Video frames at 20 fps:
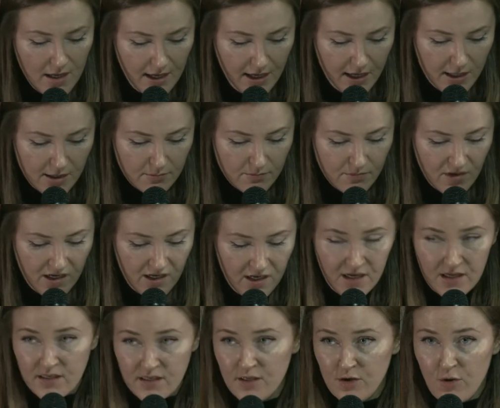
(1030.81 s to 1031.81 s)

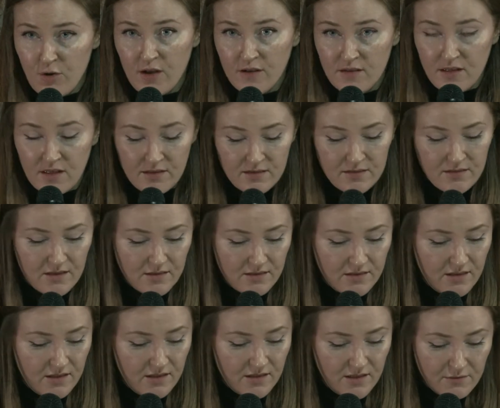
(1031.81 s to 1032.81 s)
I think
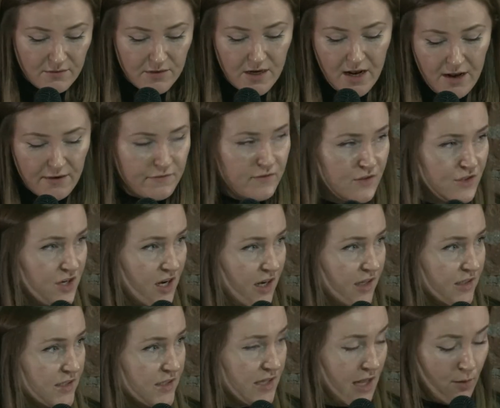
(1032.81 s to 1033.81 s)
that given half the
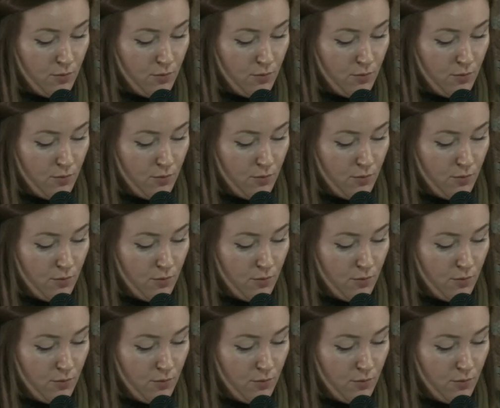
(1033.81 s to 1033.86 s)
chance,